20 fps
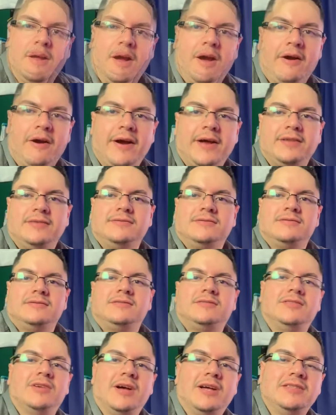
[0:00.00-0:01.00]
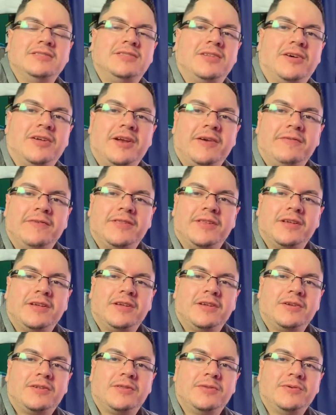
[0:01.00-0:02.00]
All right, so I installed everything
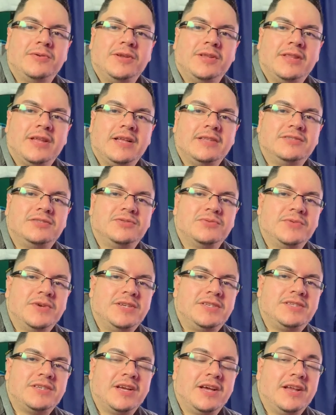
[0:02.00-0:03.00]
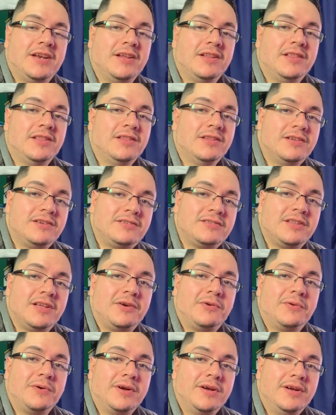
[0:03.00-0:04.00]
including that switch, and it looks
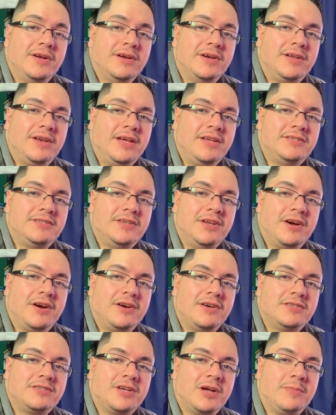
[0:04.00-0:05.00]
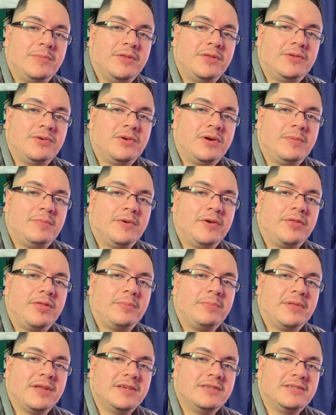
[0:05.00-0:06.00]
like we're good. HDR is coming through on both the
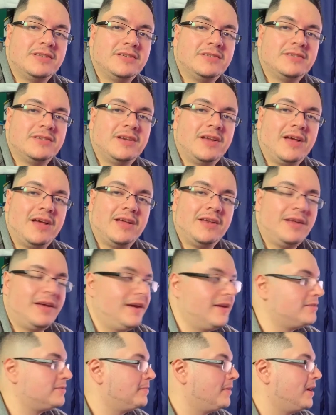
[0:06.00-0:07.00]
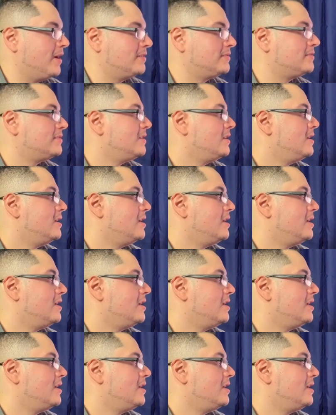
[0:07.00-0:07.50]
PlayStation and the Xbox.